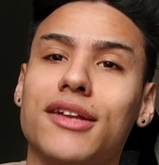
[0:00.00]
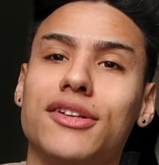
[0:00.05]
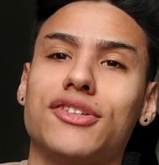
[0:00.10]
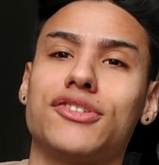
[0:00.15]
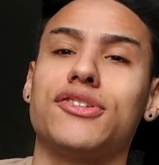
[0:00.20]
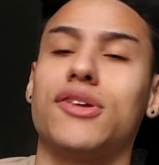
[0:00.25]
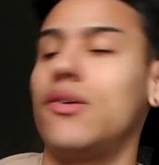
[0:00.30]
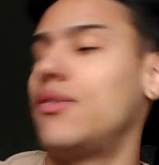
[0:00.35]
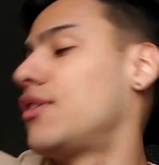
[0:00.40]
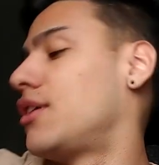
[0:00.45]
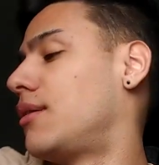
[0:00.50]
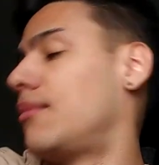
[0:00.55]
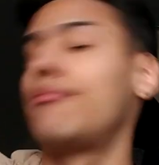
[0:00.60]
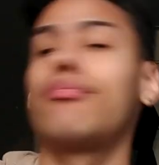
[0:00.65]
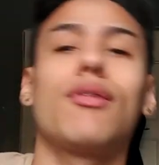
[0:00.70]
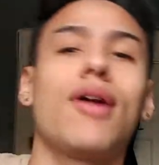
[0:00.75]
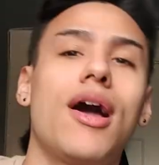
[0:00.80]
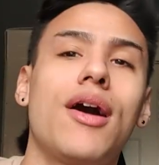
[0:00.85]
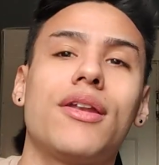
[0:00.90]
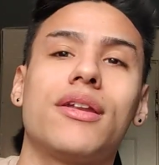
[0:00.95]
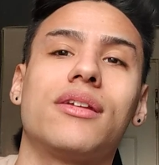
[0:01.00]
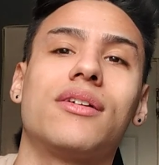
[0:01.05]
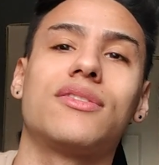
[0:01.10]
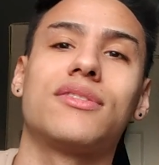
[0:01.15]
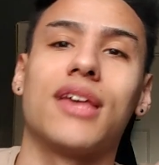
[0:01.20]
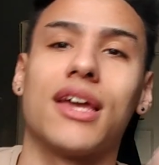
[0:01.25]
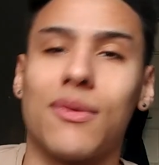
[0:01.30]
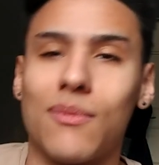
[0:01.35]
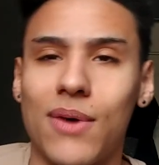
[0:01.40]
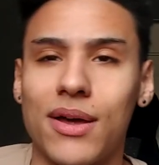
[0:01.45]
I just know that I'm brown, and I
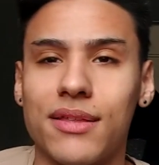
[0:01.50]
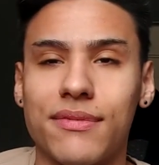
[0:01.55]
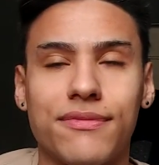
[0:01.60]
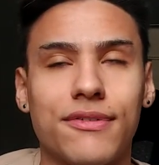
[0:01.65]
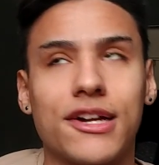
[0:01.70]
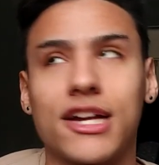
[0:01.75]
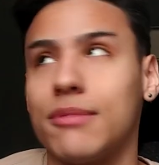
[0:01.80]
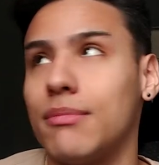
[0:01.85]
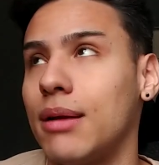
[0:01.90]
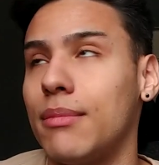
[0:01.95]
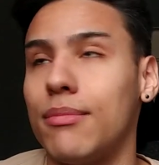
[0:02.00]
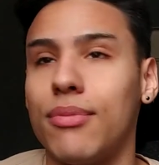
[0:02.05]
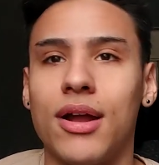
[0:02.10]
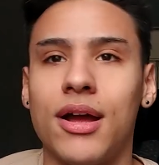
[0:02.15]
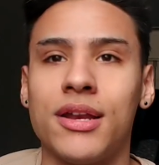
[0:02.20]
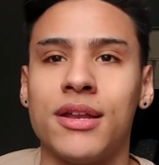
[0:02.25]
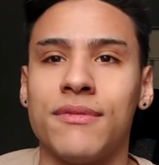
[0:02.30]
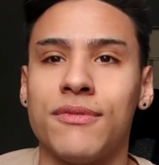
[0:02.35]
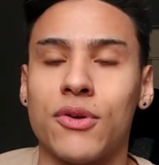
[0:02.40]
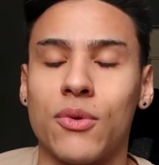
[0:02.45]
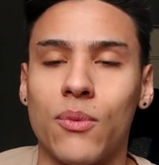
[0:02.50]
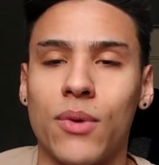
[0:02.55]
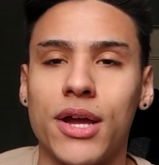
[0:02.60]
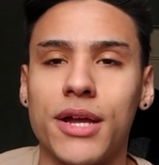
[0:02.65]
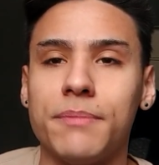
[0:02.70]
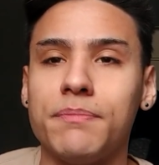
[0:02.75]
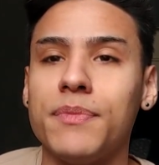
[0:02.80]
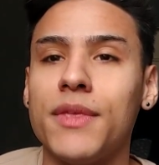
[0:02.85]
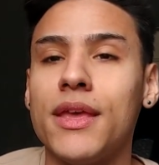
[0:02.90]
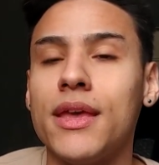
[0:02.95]
was like, why the fuck am I brown if you're
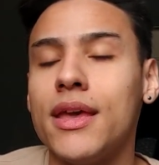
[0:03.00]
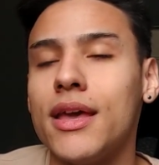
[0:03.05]
white?